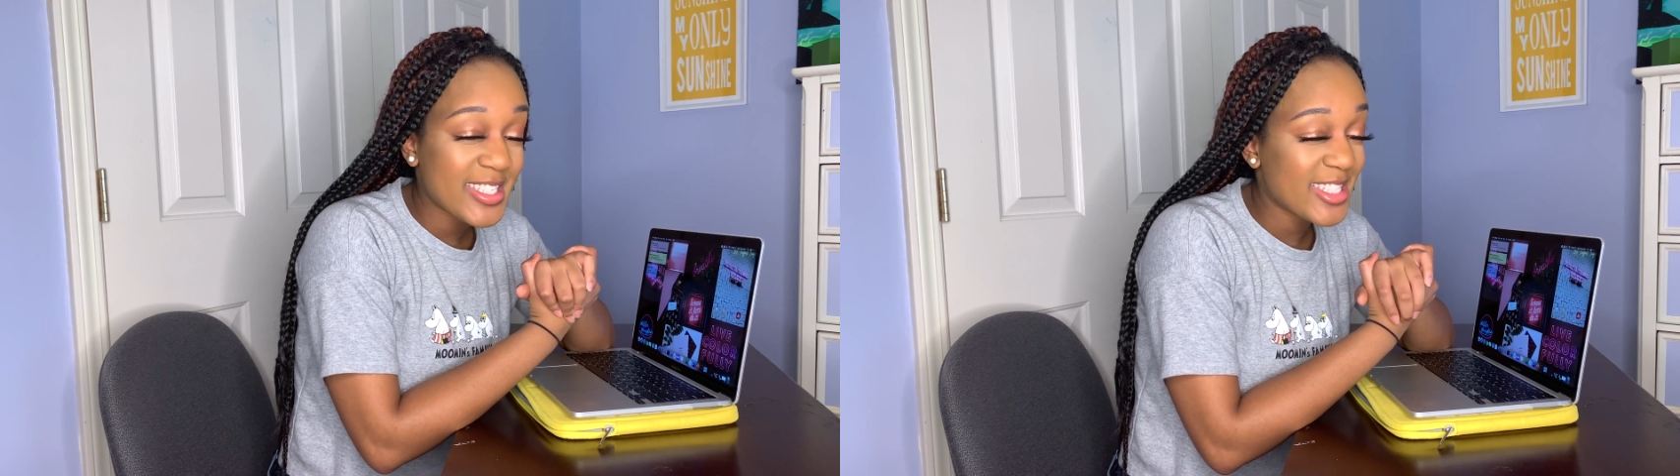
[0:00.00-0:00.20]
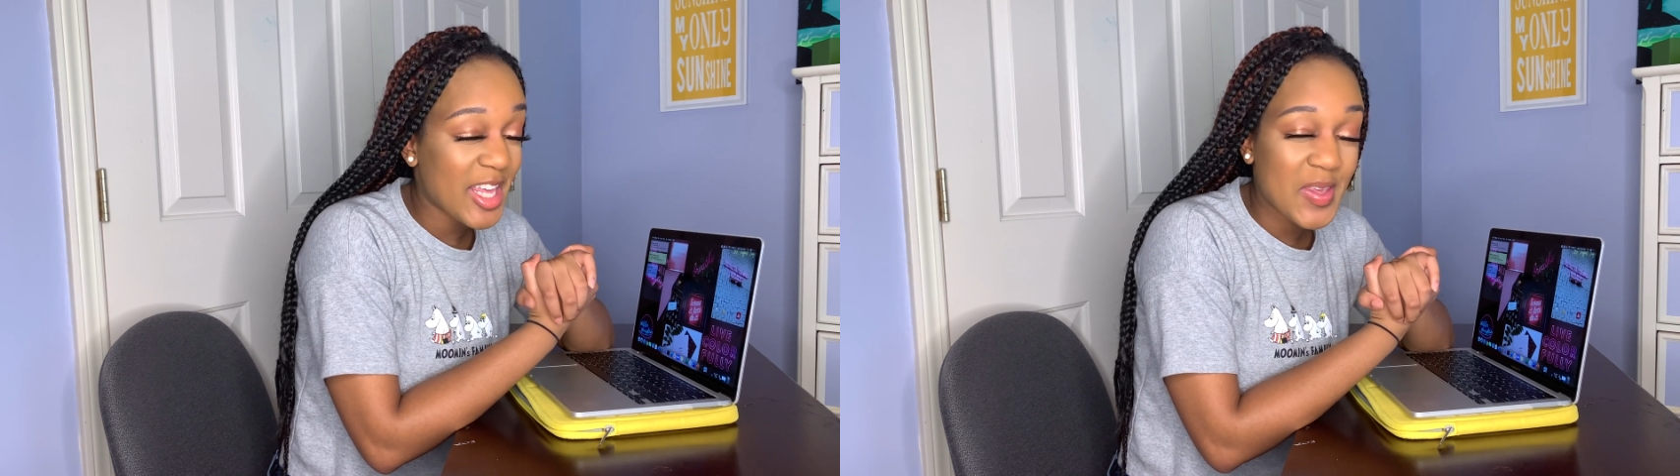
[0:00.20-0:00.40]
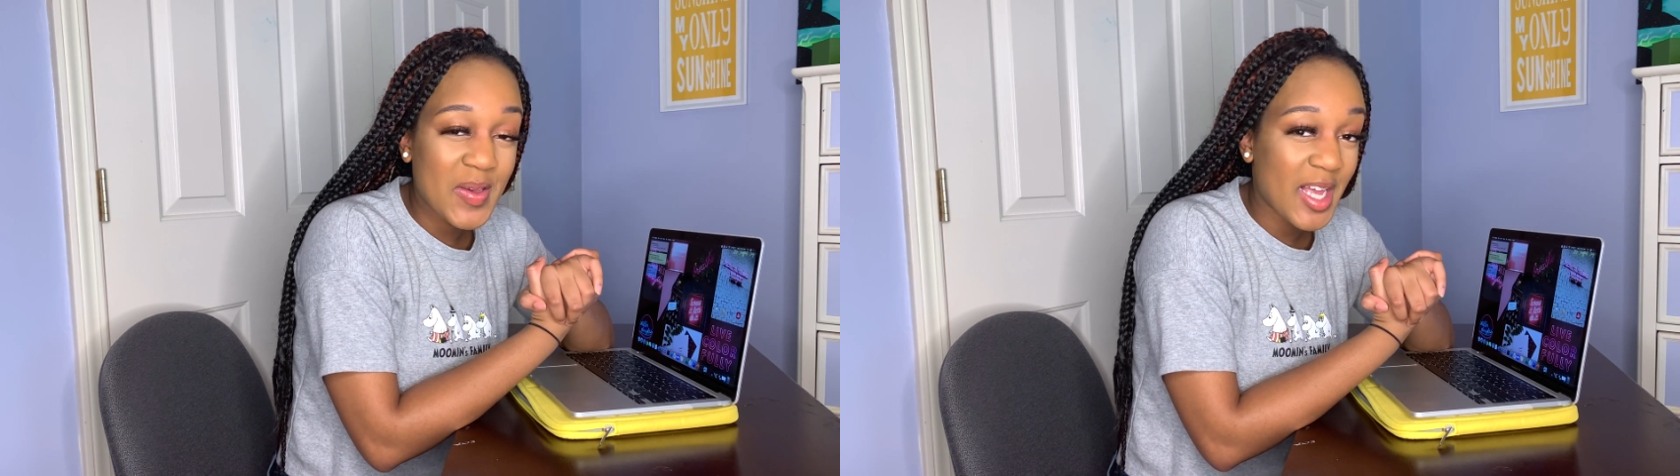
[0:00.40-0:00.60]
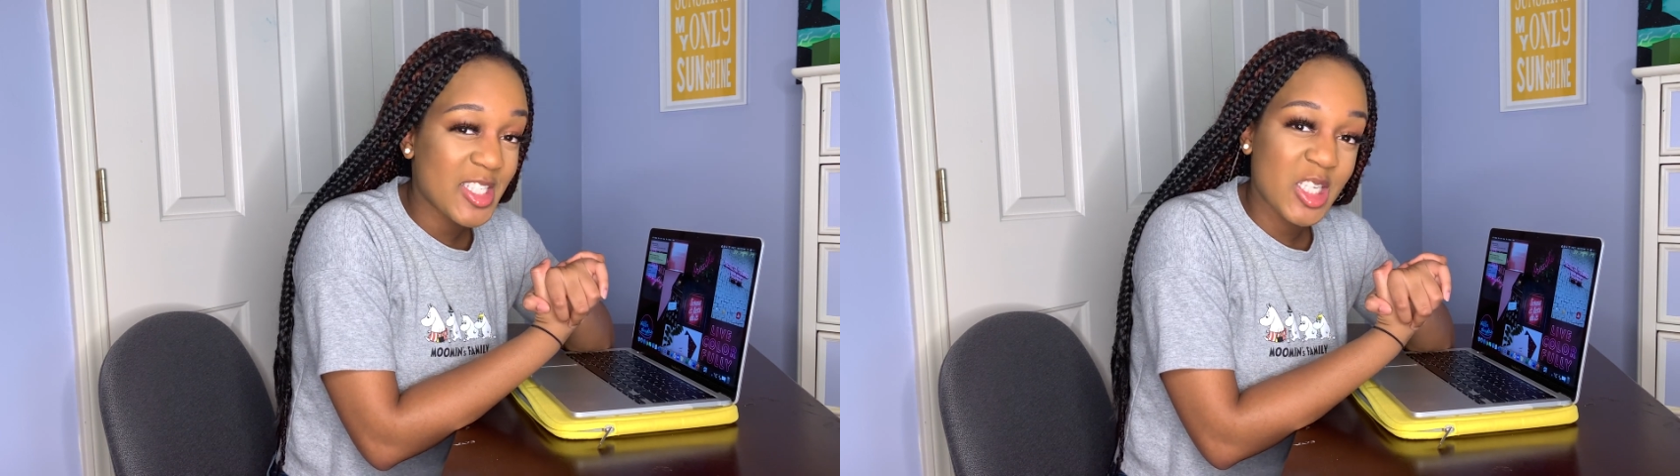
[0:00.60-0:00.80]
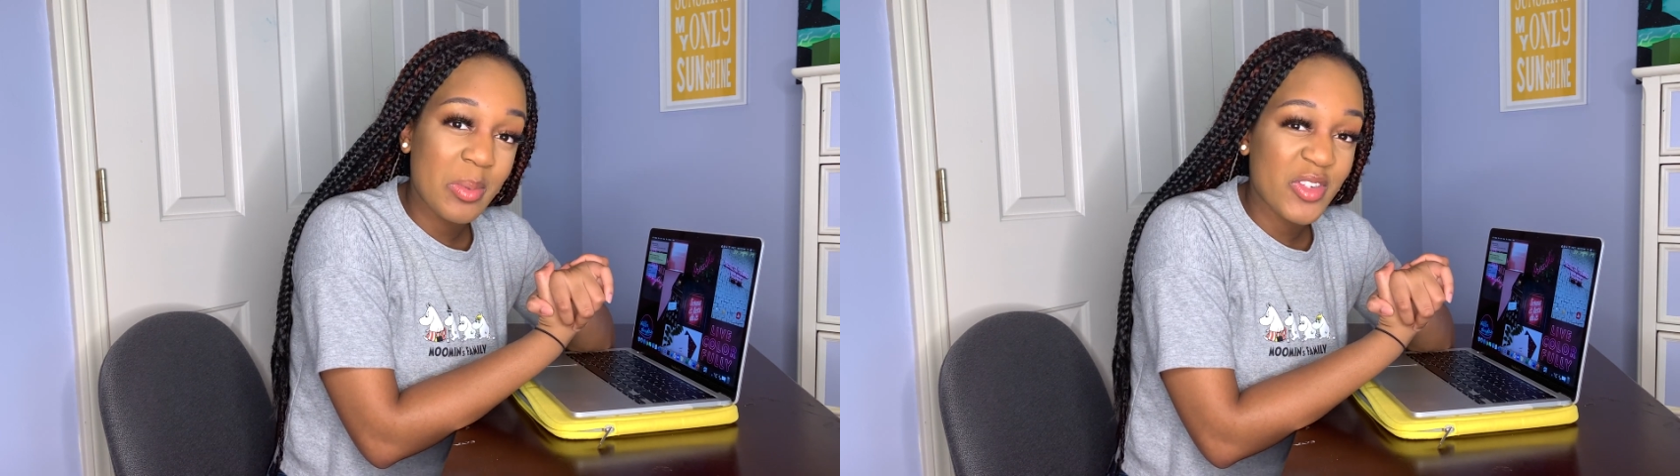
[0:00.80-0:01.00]
Thank you guys
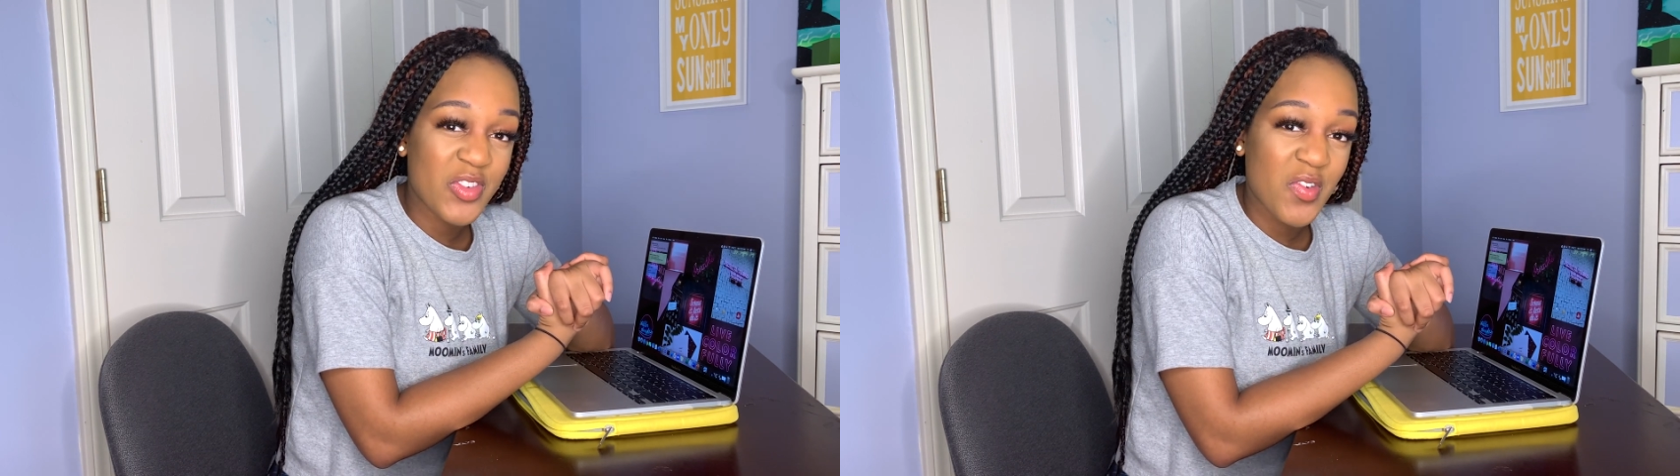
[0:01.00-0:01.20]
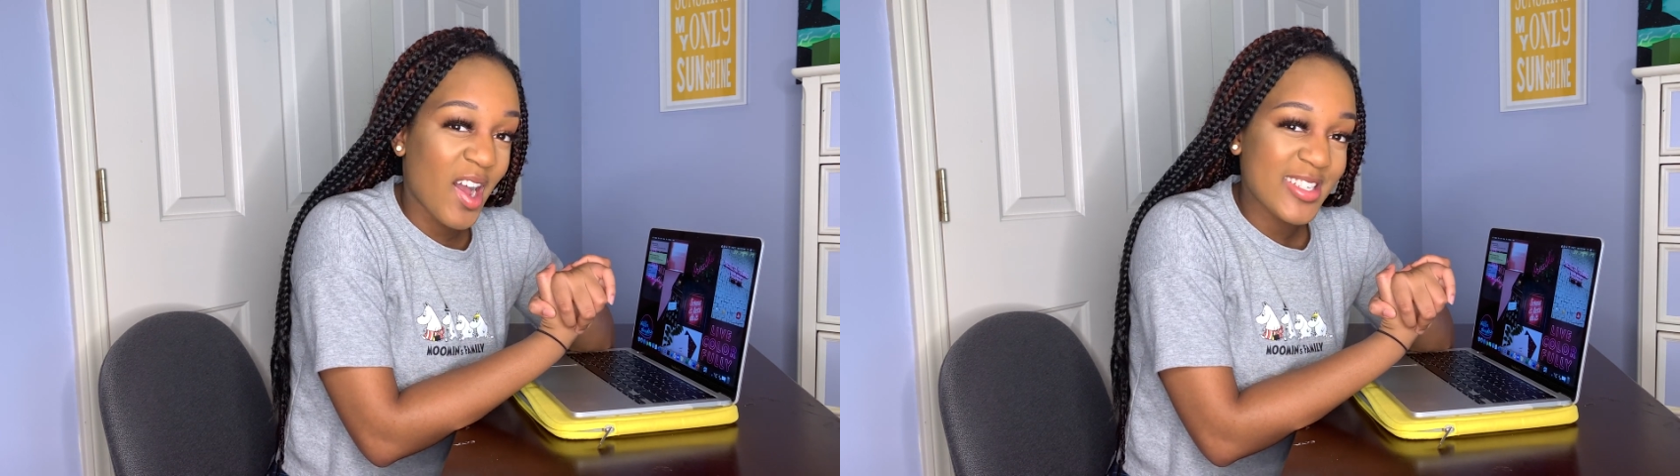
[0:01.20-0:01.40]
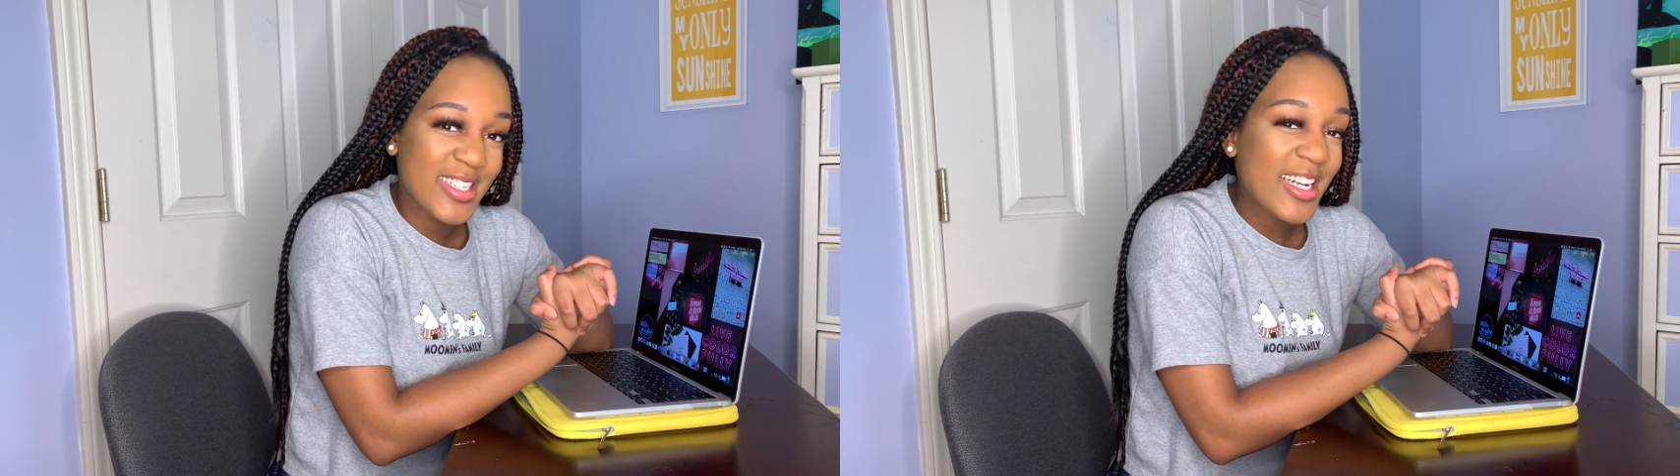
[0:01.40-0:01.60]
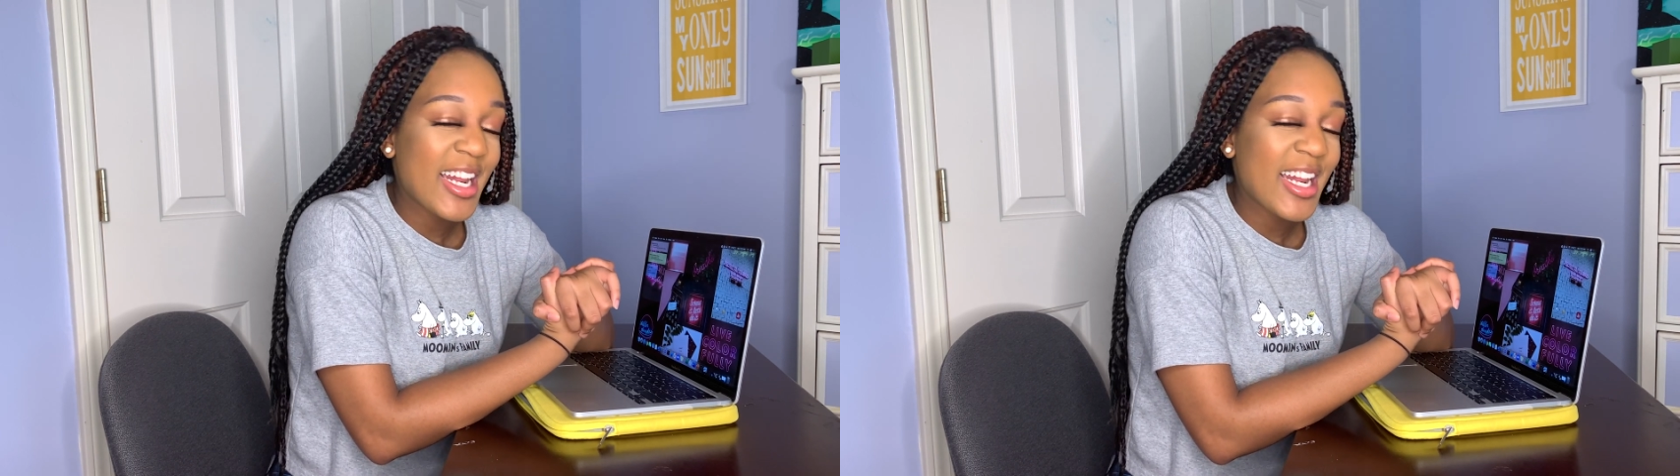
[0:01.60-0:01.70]
so much for watching.